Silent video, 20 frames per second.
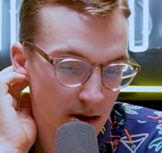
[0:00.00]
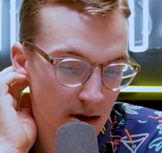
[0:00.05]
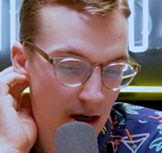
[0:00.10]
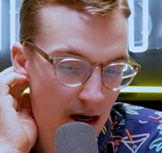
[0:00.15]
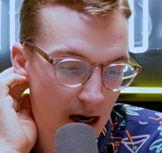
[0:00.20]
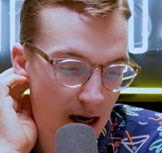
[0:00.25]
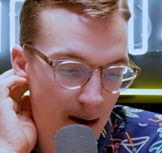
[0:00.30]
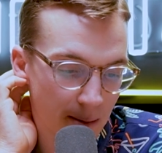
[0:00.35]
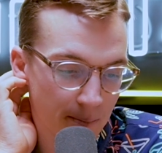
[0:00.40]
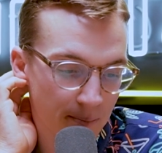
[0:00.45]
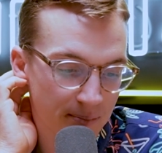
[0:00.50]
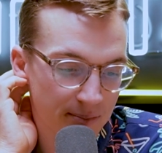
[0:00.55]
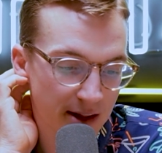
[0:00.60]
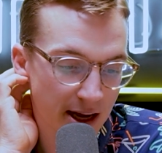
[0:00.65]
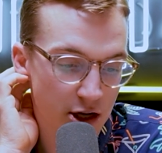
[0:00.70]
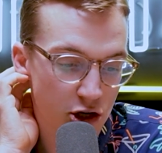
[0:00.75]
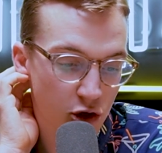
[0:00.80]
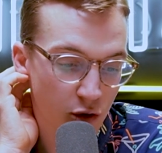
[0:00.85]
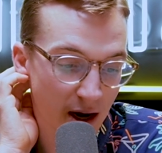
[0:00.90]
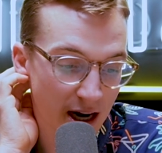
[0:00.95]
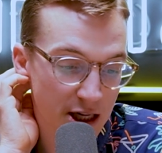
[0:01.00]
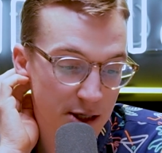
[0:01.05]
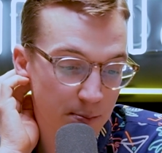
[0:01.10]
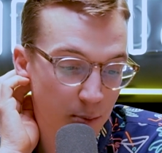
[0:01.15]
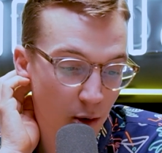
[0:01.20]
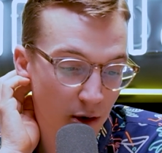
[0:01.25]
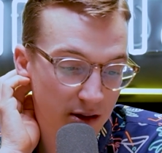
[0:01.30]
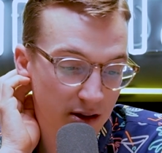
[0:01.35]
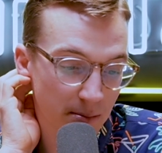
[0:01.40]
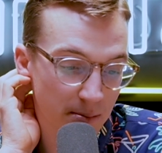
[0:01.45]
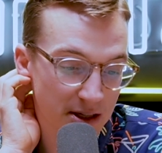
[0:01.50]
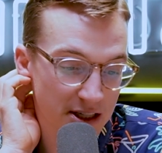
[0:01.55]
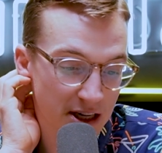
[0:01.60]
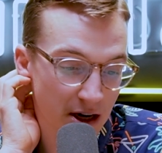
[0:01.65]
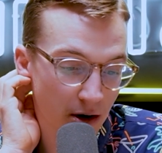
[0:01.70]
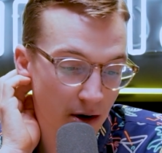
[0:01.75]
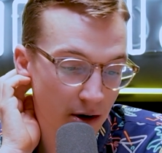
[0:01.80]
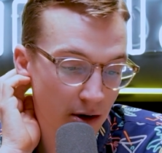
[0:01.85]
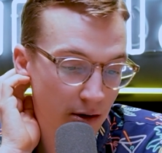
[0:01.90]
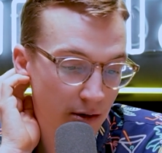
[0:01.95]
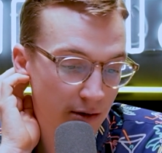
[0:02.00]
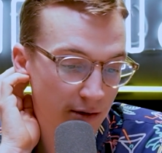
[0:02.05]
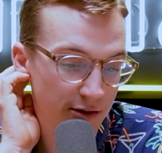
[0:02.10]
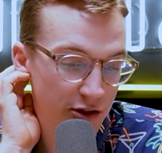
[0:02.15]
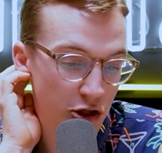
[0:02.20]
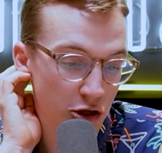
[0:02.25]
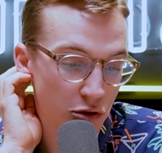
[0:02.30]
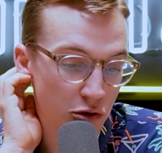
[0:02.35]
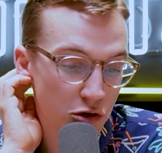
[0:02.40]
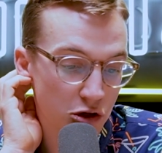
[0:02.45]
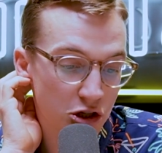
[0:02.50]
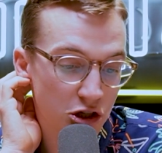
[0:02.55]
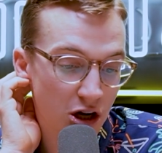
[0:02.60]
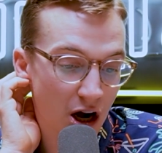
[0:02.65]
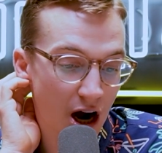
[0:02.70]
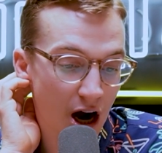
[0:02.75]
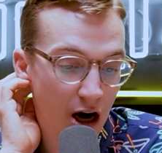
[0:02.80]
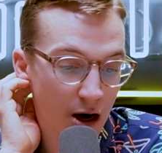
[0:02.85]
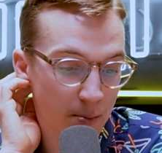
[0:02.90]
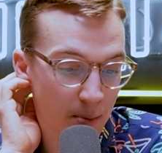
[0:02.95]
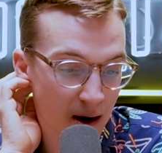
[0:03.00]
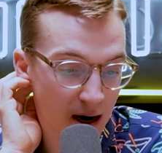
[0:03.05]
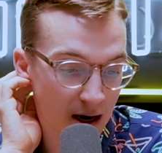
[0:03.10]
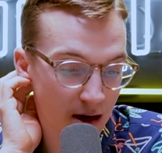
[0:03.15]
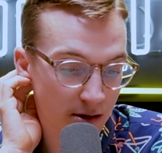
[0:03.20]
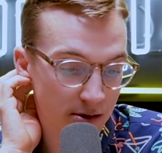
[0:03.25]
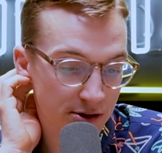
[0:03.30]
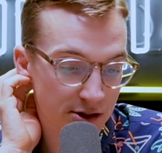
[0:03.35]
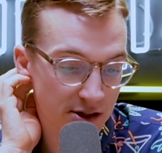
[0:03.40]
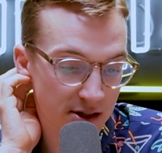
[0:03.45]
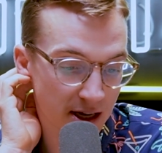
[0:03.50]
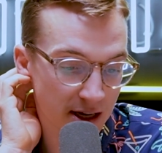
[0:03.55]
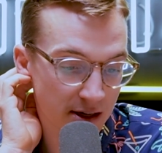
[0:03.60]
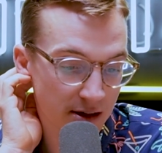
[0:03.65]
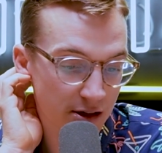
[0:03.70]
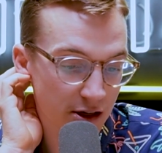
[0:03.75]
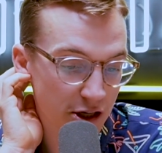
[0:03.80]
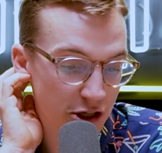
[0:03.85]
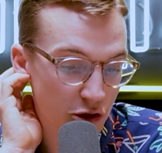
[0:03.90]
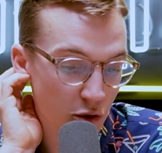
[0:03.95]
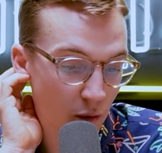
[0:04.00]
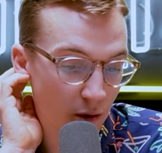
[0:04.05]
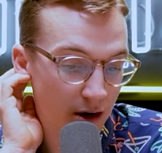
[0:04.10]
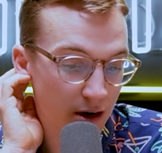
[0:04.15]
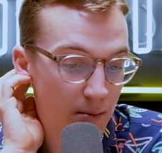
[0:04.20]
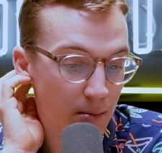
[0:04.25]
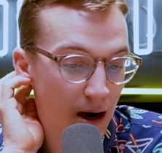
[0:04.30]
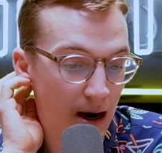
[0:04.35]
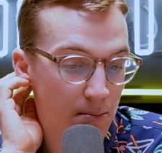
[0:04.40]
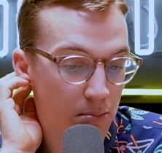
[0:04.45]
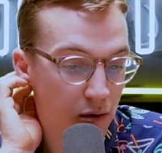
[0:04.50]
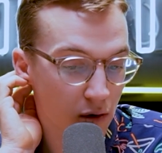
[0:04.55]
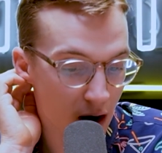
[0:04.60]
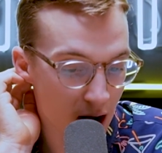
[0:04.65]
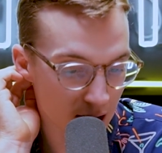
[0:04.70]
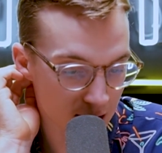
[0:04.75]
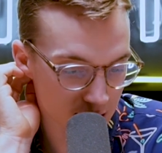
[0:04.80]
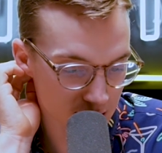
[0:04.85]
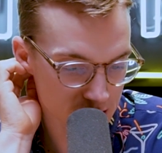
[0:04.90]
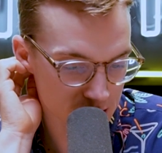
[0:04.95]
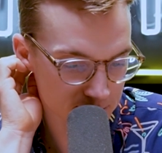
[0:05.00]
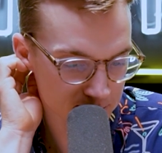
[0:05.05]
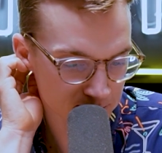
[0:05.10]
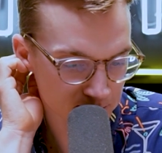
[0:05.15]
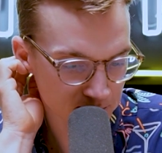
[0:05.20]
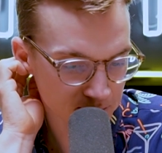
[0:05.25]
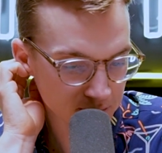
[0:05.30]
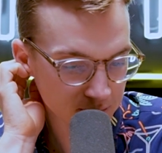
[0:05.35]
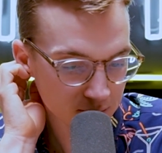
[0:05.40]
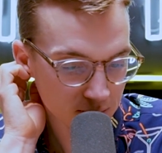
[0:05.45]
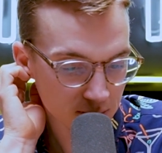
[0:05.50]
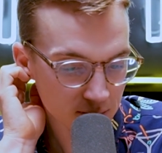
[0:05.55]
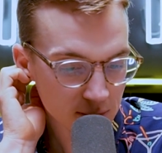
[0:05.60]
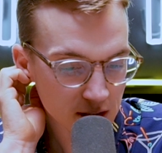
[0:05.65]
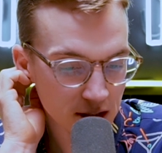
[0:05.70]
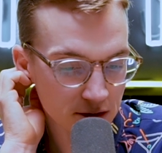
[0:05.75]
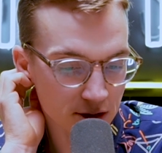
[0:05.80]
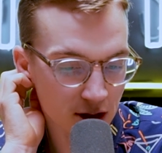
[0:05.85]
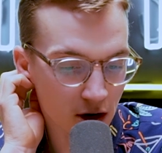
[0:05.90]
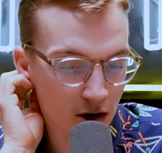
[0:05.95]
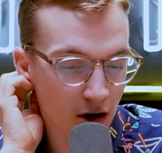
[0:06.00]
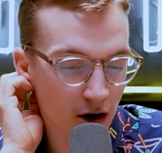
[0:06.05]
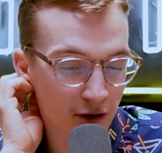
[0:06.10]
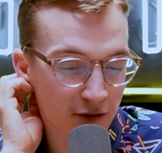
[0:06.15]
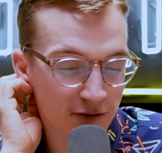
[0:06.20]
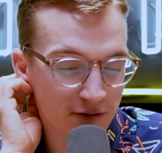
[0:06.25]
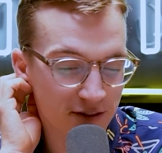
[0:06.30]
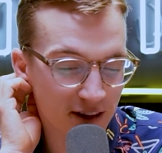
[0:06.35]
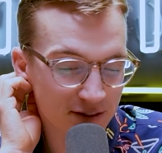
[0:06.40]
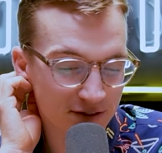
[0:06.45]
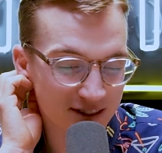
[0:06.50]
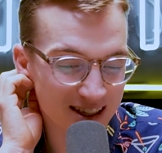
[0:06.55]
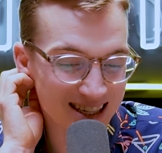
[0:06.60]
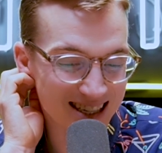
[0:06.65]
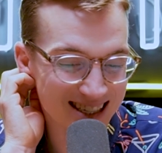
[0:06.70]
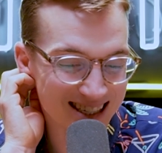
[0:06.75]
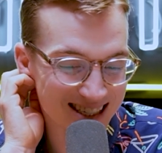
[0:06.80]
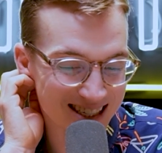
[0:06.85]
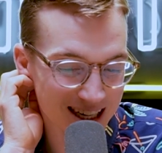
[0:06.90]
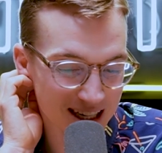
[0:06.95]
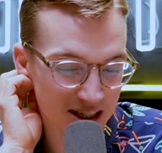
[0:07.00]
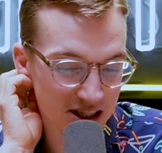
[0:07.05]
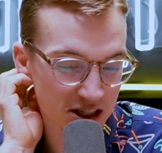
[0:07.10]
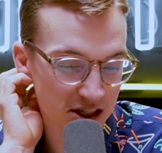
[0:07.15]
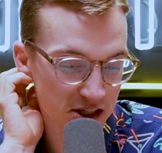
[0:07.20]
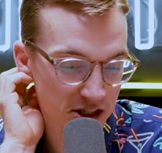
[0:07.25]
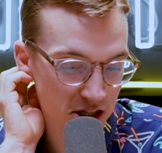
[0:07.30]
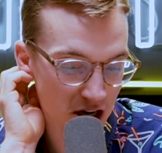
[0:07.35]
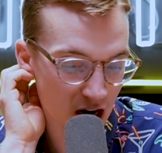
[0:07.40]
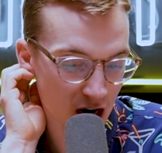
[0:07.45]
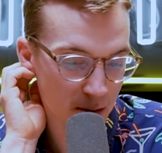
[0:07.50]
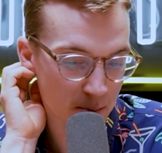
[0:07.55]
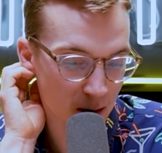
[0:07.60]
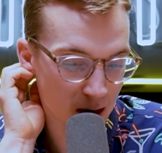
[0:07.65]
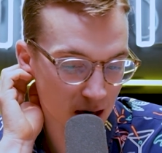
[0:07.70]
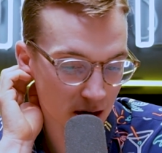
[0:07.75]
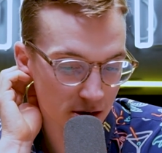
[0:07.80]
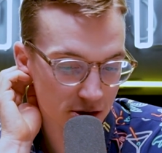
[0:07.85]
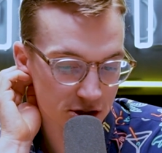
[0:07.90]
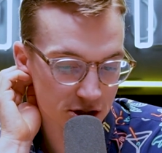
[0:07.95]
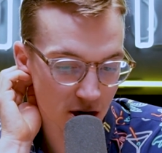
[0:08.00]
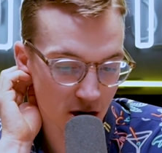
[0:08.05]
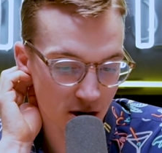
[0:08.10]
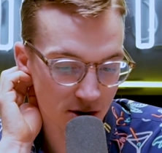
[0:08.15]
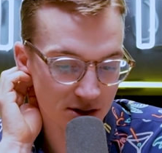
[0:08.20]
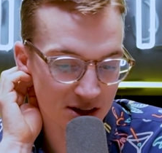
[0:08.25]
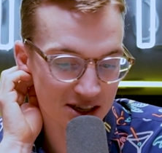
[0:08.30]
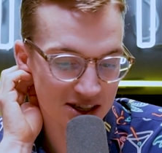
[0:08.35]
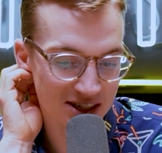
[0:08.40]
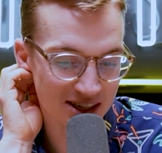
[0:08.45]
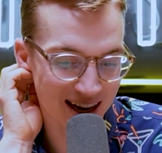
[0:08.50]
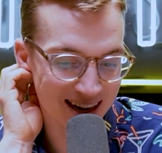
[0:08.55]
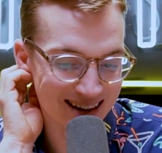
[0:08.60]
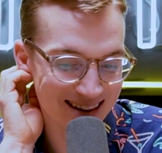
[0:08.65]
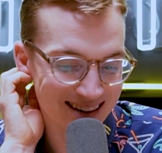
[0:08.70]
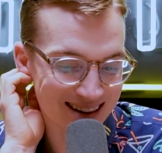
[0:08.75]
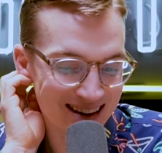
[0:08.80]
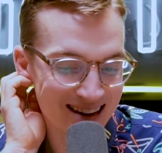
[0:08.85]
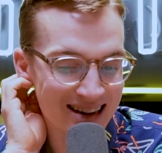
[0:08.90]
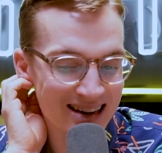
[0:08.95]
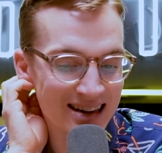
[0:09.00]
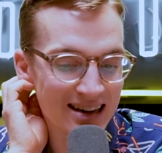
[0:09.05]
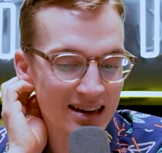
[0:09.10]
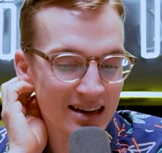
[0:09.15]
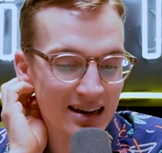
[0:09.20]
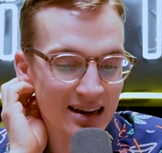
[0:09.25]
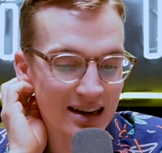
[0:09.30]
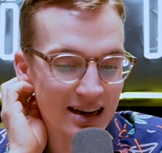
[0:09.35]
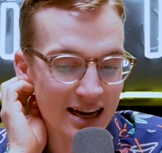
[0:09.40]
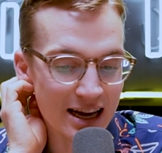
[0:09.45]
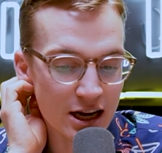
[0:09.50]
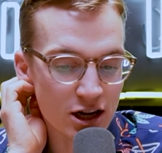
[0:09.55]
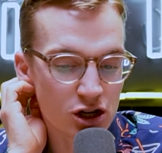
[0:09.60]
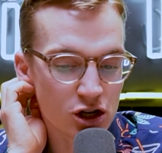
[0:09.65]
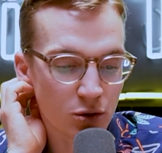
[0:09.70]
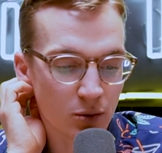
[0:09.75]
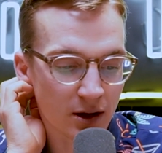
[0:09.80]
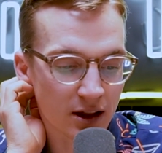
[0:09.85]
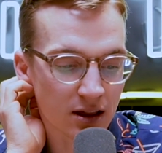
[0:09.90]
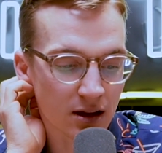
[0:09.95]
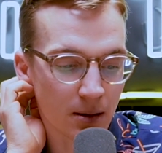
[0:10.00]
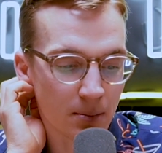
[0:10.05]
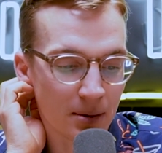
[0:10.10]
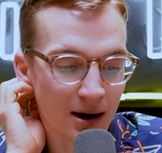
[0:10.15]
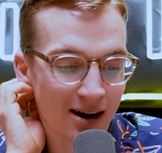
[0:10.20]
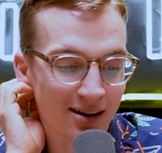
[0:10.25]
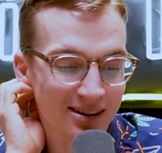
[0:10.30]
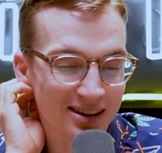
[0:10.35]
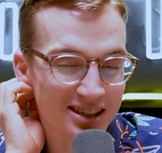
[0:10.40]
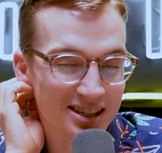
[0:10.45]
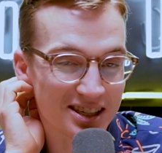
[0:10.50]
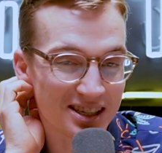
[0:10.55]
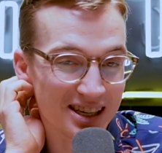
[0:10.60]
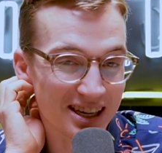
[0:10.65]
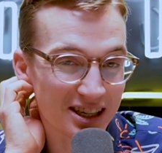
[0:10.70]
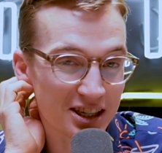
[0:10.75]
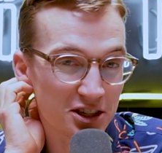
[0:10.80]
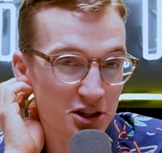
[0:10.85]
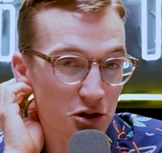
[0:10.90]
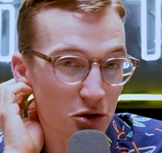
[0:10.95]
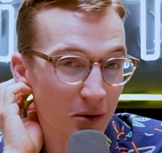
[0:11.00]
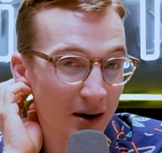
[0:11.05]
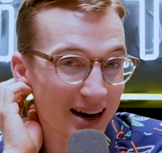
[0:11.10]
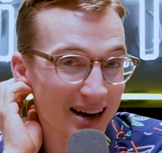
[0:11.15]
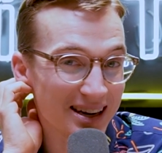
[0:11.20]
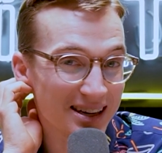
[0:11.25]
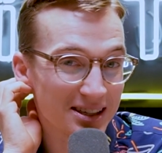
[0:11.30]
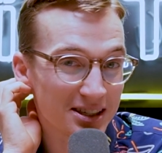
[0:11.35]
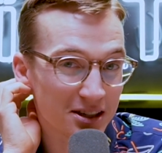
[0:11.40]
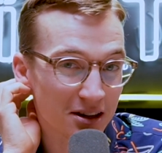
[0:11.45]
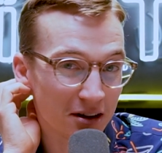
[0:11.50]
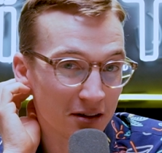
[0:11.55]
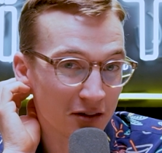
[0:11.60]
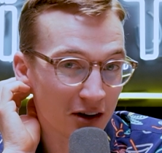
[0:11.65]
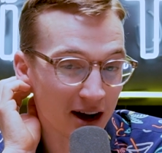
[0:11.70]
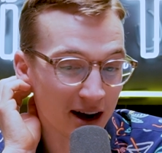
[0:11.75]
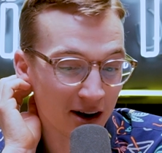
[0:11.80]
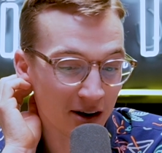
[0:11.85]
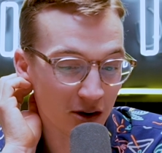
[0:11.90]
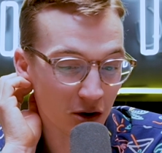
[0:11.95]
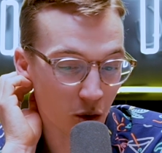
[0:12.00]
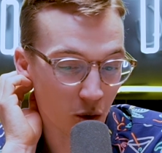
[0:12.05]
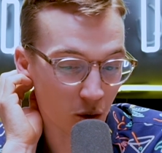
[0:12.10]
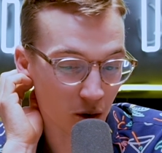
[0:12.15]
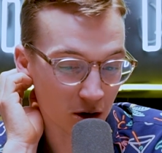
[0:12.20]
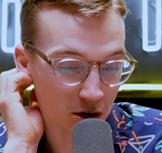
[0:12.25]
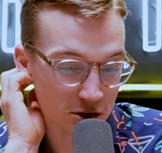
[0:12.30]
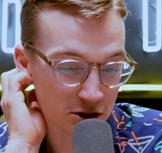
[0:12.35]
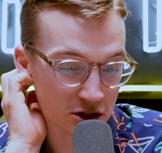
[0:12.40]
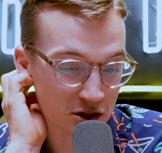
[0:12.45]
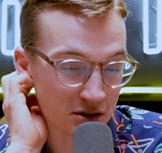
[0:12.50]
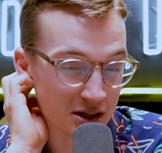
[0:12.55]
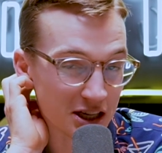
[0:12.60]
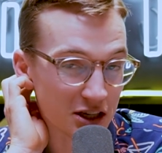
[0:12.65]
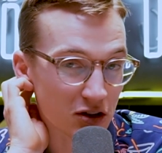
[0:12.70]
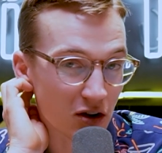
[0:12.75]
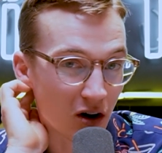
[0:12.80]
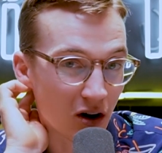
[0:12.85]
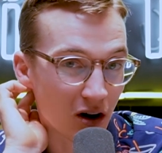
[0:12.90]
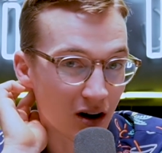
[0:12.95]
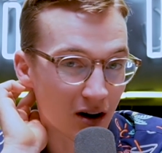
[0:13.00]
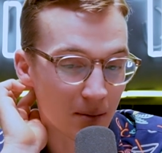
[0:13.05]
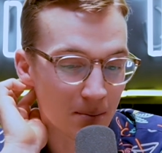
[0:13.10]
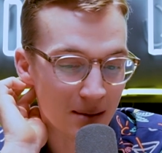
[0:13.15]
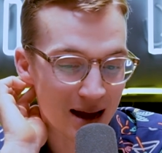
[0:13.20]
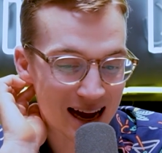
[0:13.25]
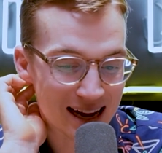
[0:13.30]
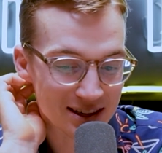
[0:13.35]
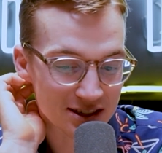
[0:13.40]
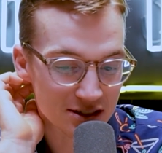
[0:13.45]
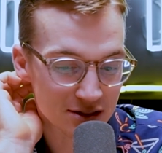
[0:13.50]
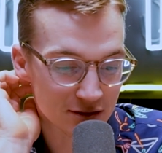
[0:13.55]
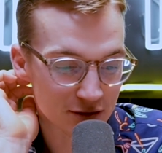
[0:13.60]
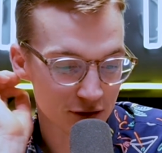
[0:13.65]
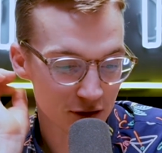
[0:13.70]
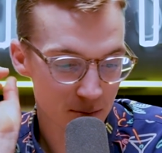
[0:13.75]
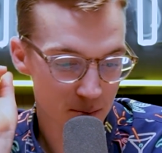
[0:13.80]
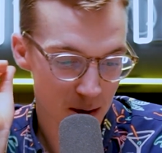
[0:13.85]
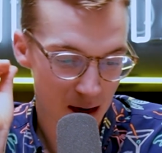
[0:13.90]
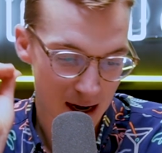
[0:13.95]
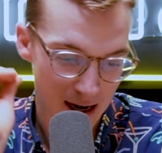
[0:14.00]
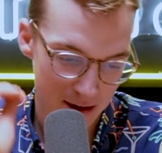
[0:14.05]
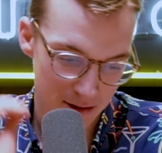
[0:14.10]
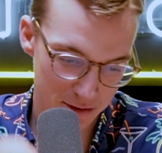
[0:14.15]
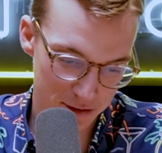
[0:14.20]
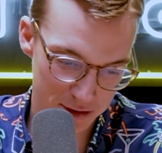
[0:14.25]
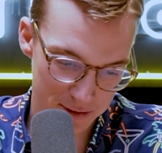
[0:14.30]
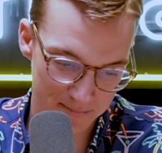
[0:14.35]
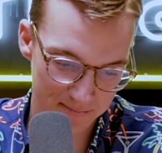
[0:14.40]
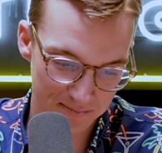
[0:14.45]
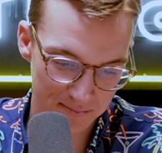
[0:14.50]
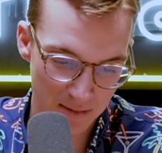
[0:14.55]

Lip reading: They transport the material to stockpiles, then sorted by product. There are 56 stockpiles on the site, each with about 6 trains of iron ore. So these are massive piles.